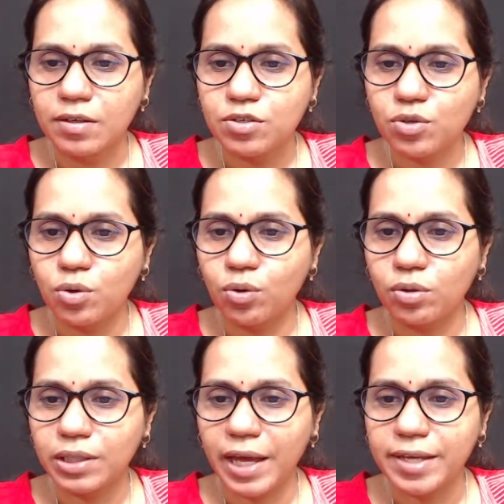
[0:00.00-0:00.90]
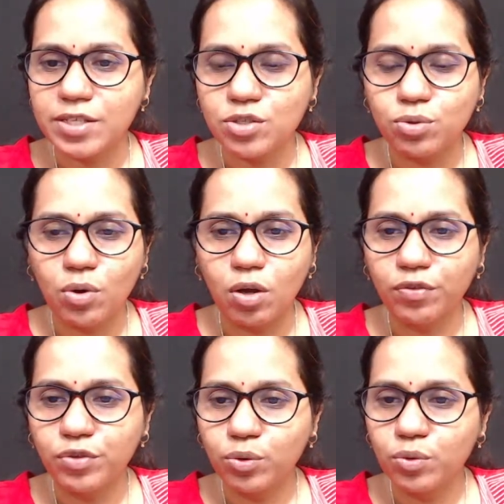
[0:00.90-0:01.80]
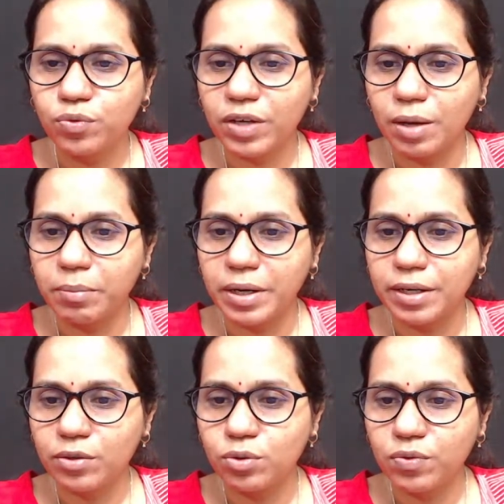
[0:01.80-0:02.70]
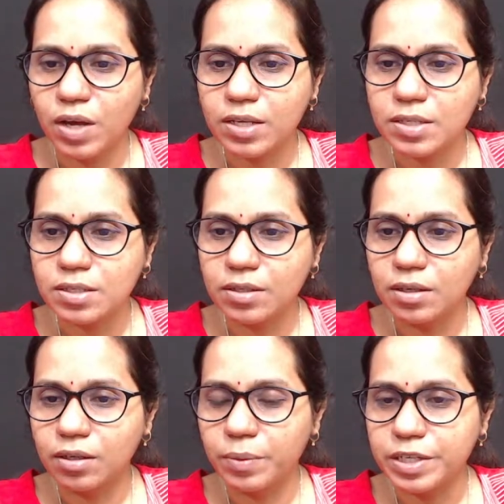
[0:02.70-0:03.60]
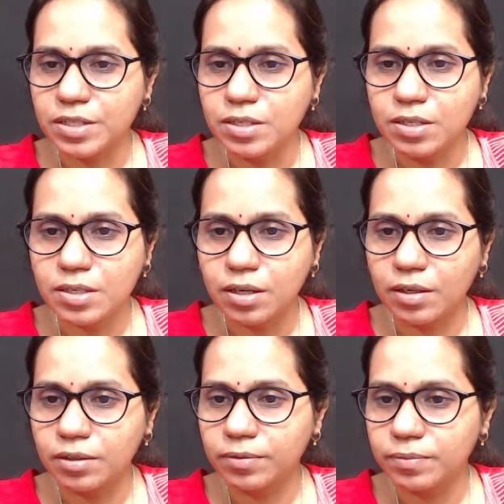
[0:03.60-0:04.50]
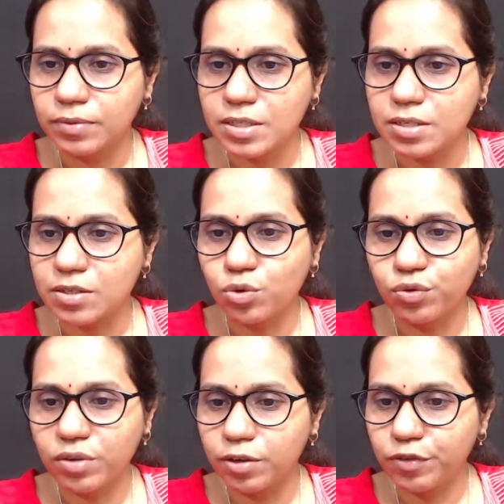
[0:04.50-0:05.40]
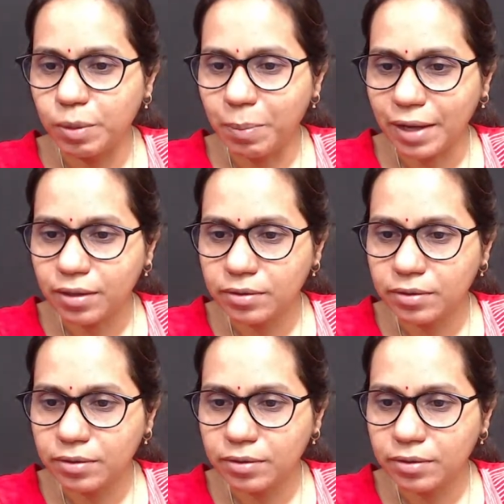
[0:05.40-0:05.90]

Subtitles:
So thanks to all of you who've come and who've asked questions. This is good feedback.